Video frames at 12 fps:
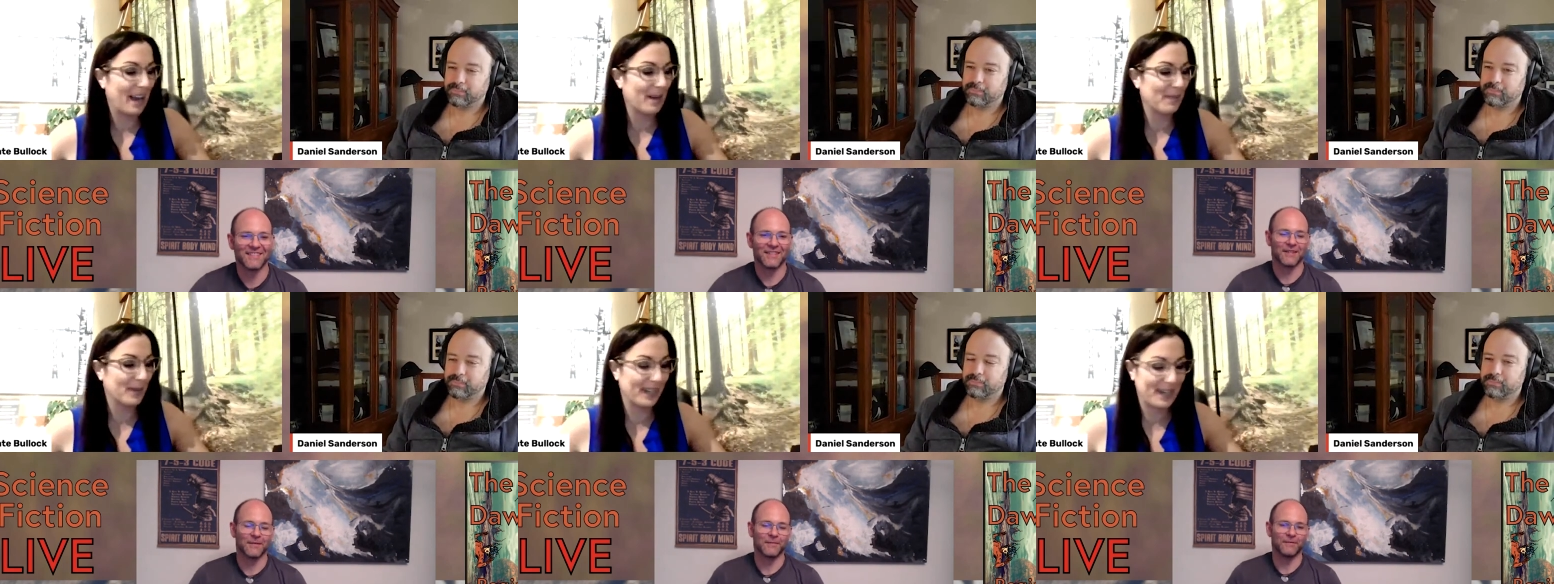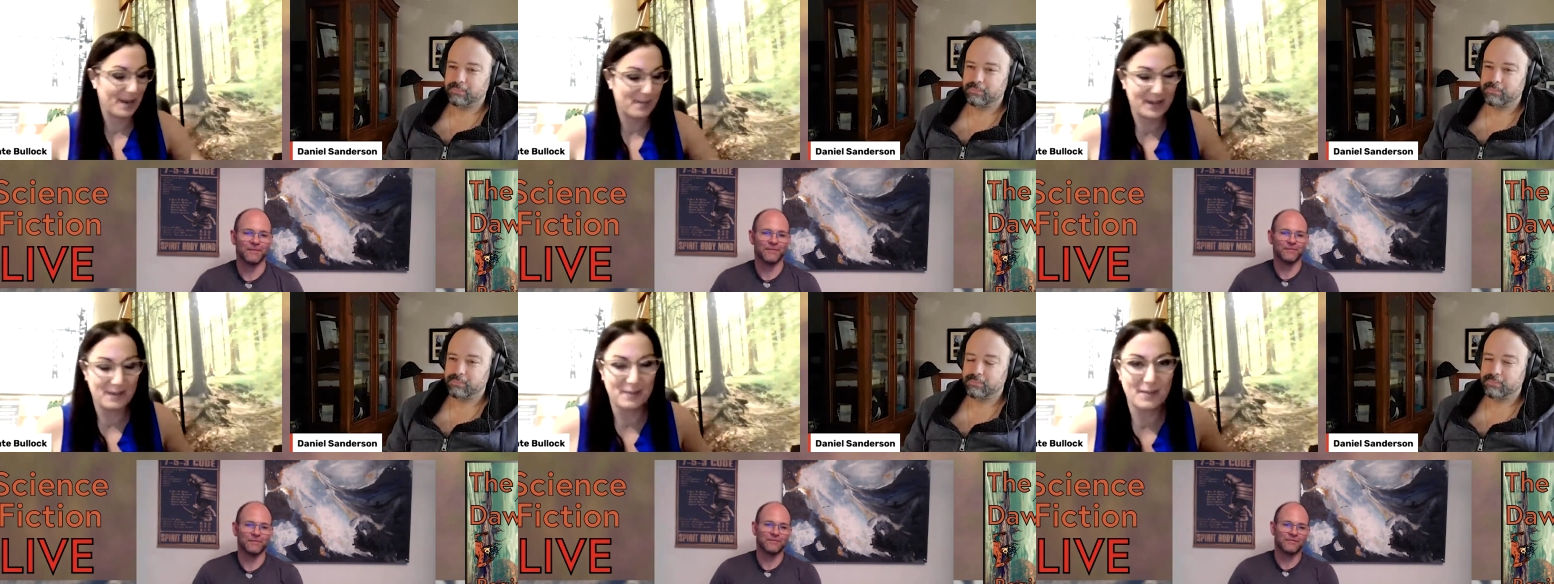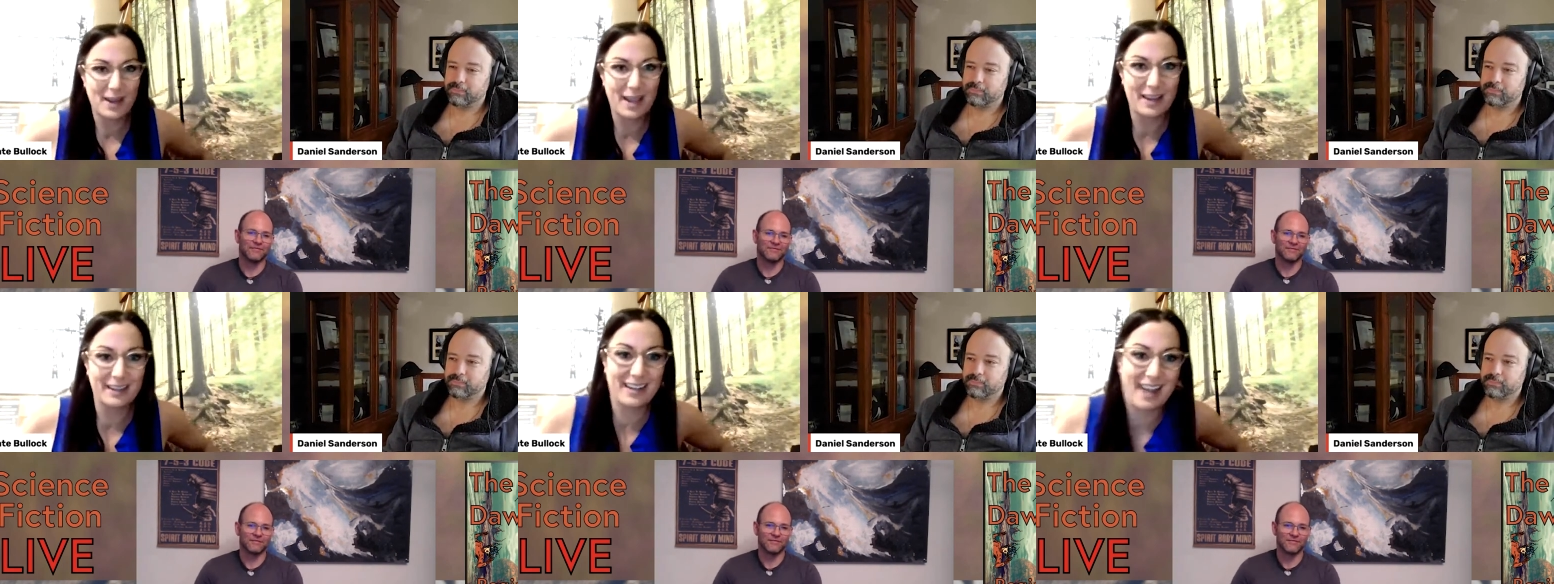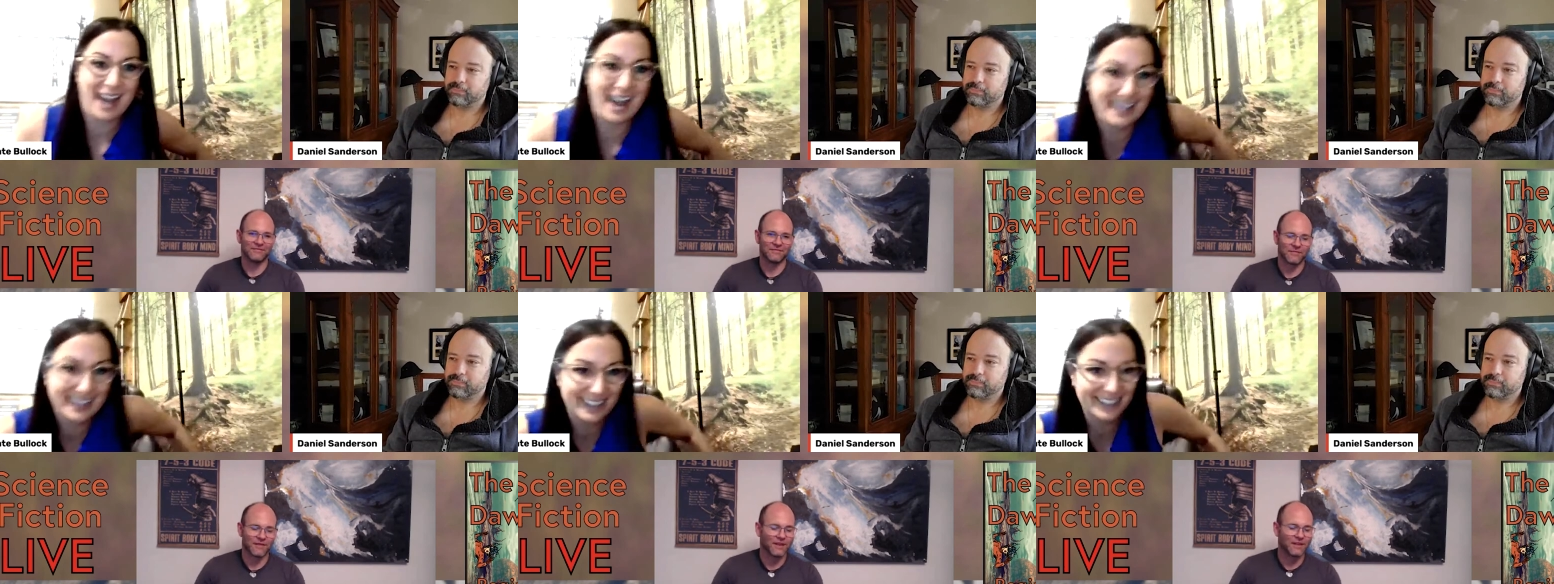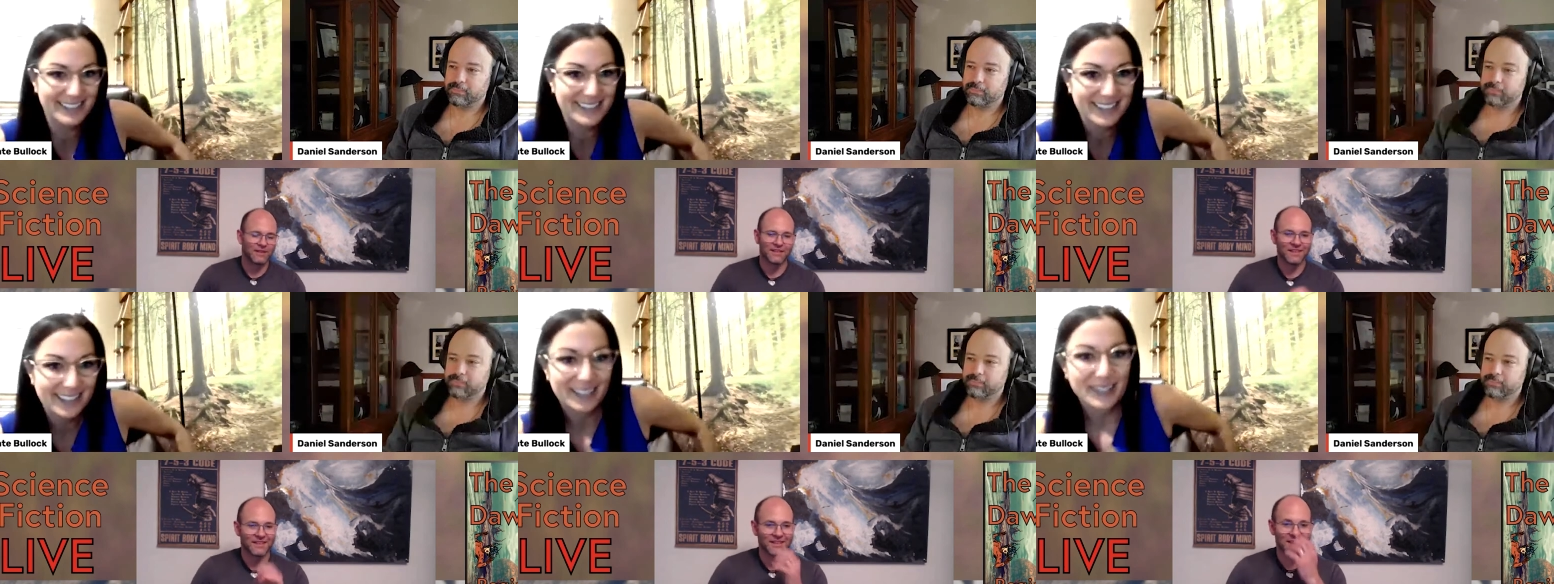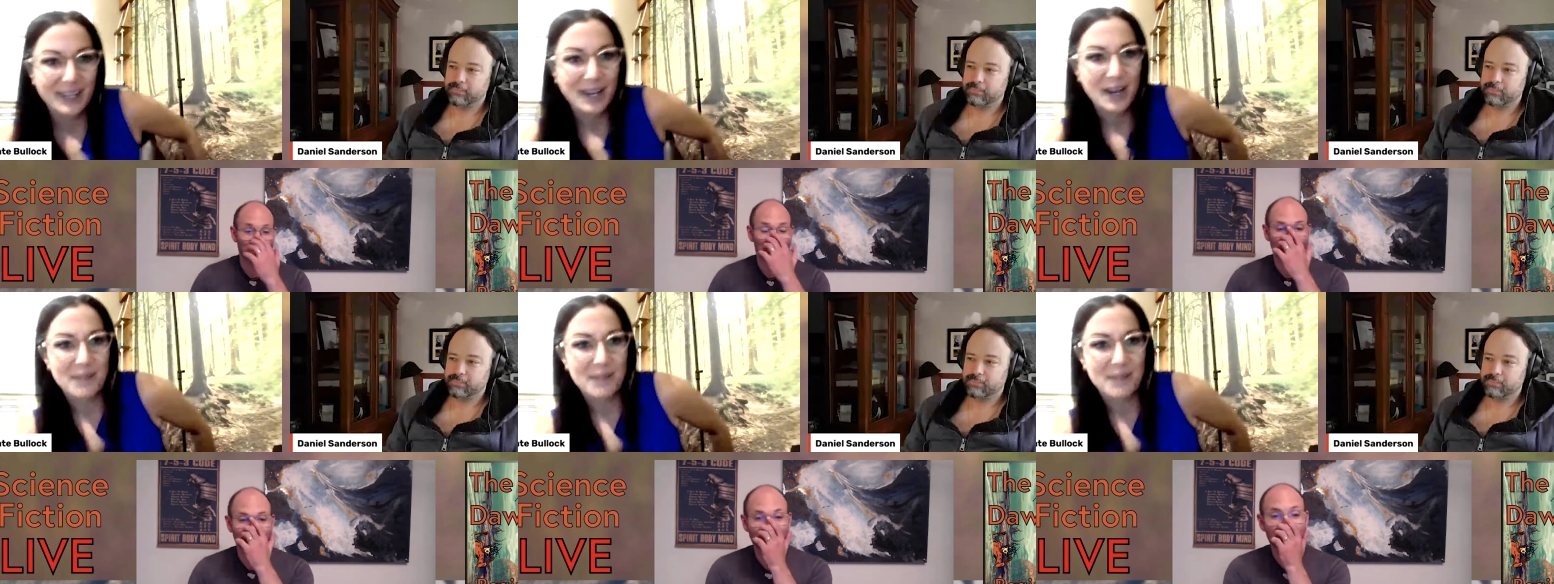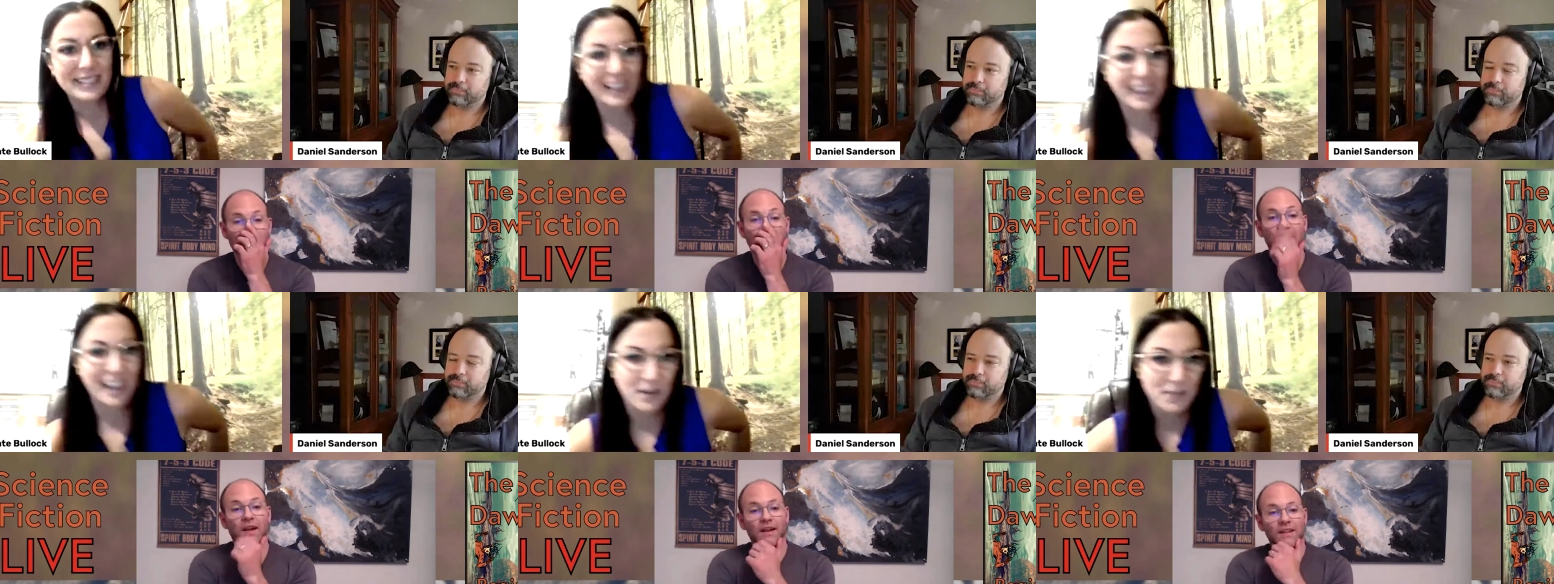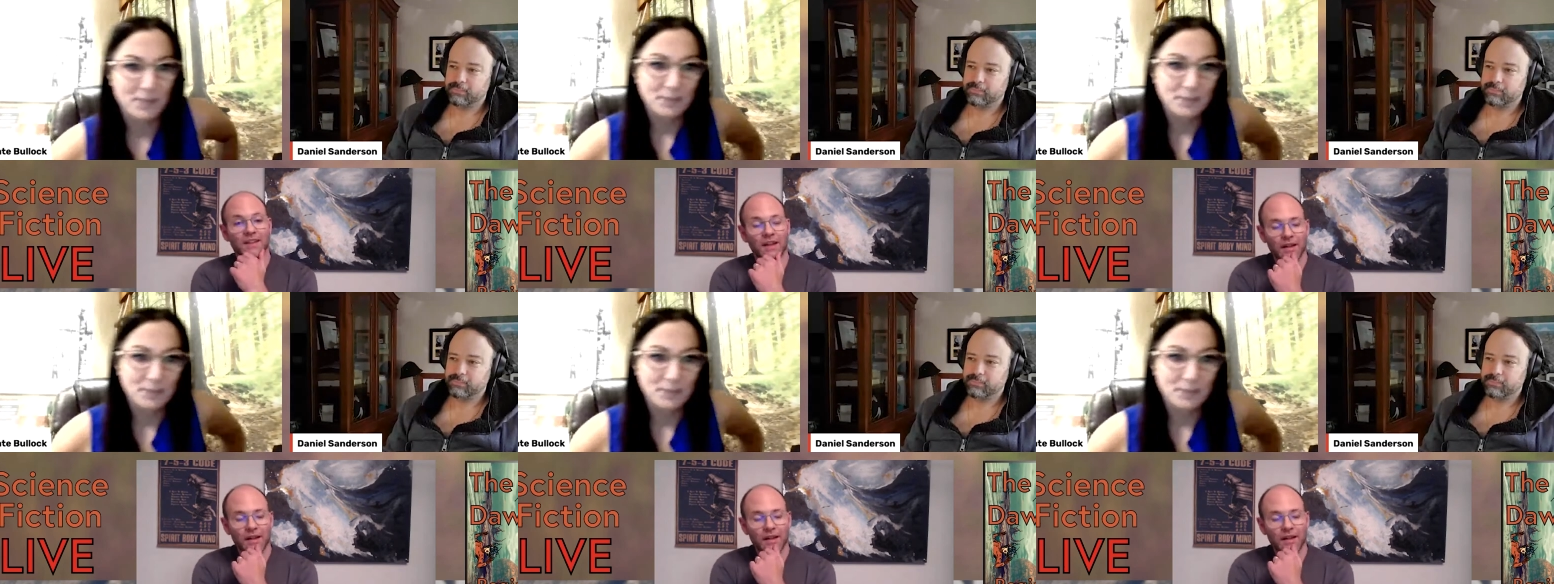Speaker 1: Adam can come in and, and add his amazing thing.